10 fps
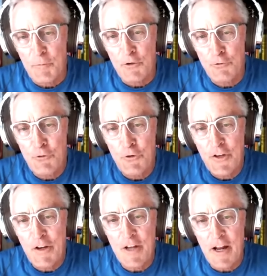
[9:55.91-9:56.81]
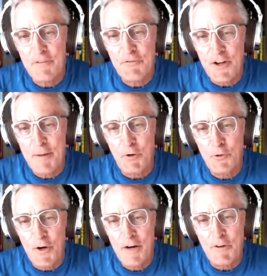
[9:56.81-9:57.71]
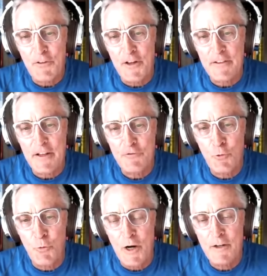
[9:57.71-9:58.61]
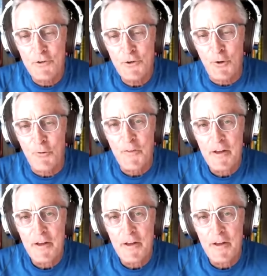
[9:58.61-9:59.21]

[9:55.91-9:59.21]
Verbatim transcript: because you just haven't got enough time to do everything that you want to do.